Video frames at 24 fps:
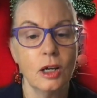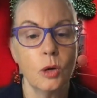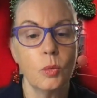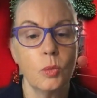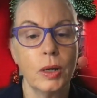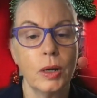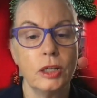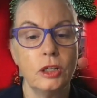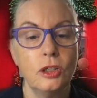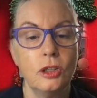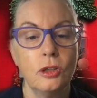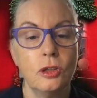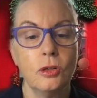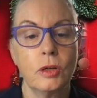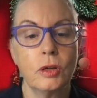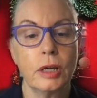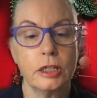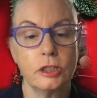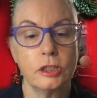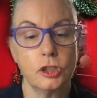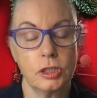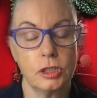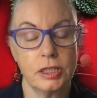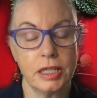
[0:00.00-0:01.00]
when you
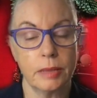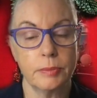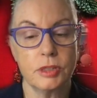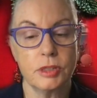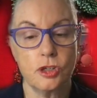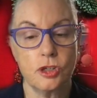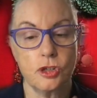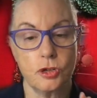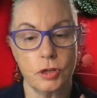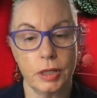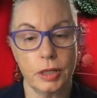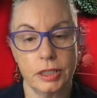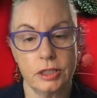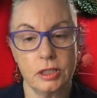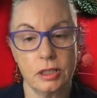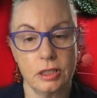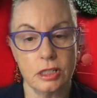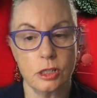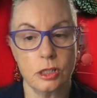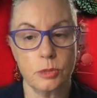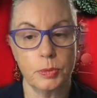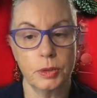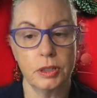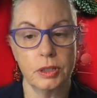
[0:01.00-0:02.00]
can demonstrate to
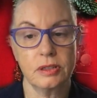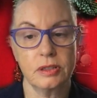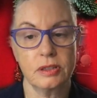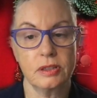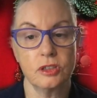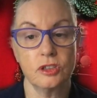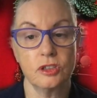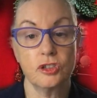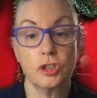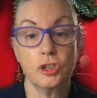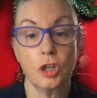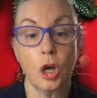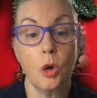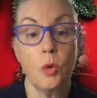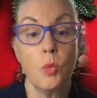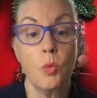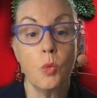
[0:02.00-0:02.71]
this person so